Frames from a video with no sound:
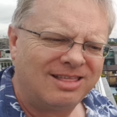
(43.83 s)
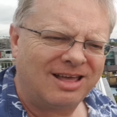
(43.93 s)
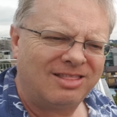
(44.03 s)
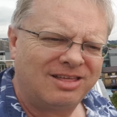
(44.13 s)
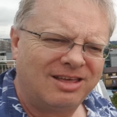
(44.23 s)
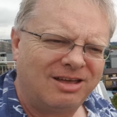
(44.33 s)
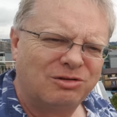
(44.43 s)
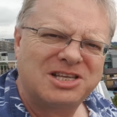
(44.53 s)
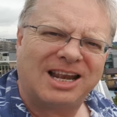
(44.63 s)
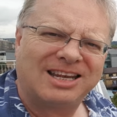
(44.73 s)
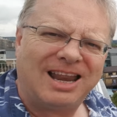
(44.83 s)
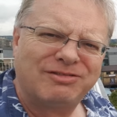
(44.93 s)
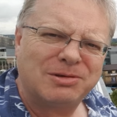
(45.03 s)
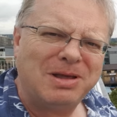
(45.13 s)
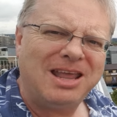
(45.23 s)
that the hotel had
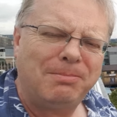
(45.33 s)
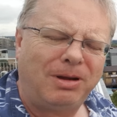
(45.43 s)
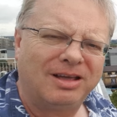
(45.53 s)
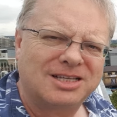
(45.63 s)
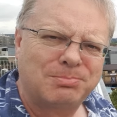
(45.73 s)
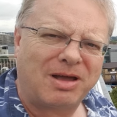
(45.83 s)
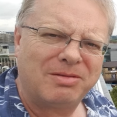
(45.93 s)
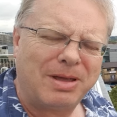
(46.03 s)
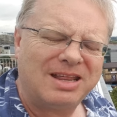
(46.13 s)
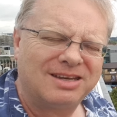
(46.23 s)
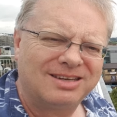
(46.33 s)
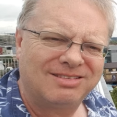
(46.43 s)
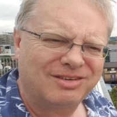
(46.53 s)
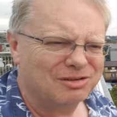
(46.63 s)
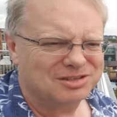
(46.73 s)
left some earplugs by the bed?
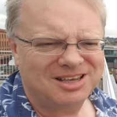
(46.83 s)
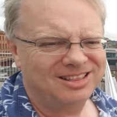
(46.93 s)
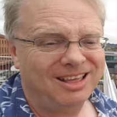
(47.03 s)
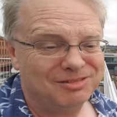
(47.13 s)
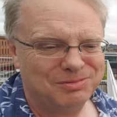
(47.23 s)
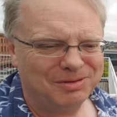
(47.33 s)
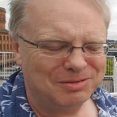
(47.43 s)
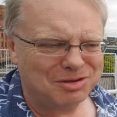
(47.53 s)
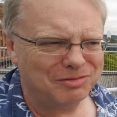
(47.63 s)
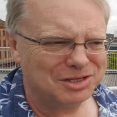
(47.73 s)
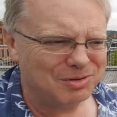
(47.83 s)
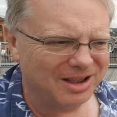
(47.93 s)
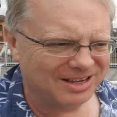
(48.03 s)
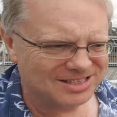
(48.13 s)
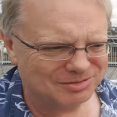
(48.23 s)
It was obvious
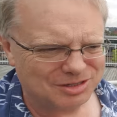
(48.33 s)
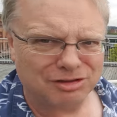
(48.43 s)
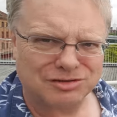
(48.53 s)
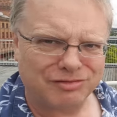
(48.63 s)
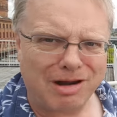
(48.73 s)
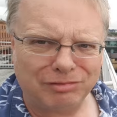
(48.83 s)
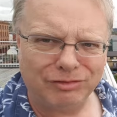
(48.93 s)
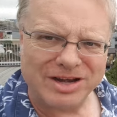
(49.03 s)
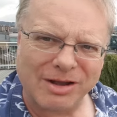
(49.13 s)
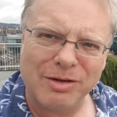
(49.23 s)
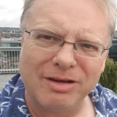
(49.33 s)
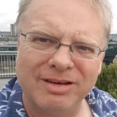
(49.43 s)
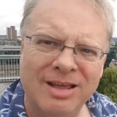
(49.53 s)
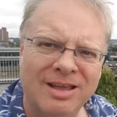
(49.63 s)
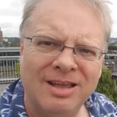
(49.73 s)
why, because there was lots of revelry going
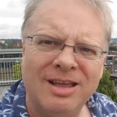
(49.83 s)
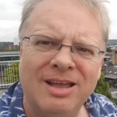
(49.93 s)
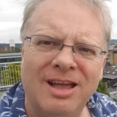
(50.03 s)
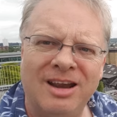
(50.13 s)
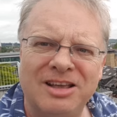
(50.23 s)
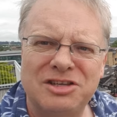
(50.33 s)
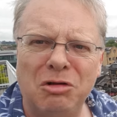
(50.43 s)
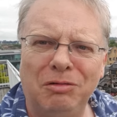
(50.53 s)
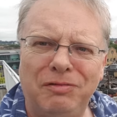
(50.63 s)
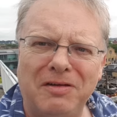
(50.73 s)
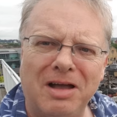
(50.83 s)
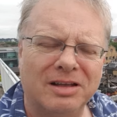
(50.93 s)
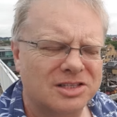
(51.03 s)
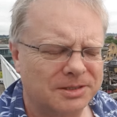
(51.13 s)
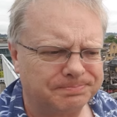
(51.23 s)
on. And this old
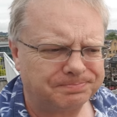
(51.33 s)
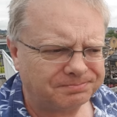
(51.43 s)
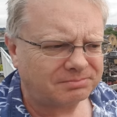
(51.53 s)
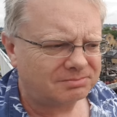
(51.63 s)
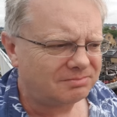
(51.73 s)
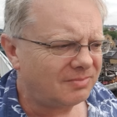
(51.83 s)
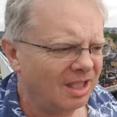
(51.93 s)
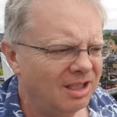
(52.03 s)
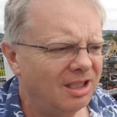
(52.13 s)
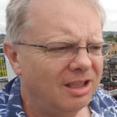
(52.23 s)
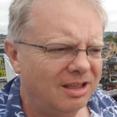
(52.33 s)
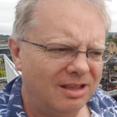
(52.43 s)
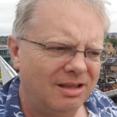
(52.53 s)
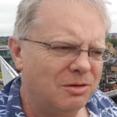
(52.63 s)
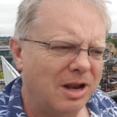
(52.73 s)
fart,
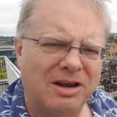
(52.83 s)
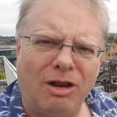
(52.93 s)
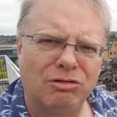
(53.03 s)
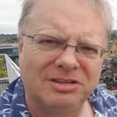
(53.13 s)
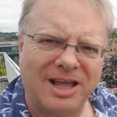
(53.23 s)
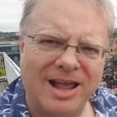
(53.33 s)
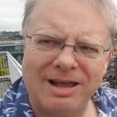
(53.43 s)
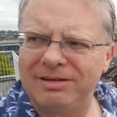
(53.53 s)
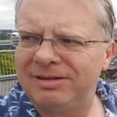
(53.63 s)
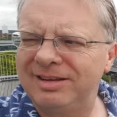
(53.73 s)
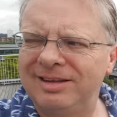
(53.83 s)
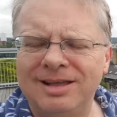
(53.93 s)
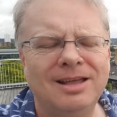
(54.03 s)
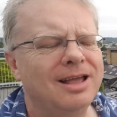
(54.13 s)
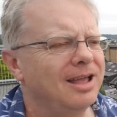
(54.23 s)
who had had a long day
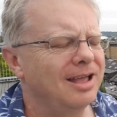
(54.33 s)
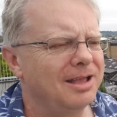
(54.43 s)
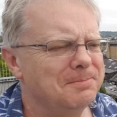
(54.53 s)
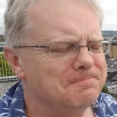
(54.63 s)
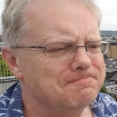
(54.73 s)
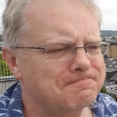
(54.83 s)
out,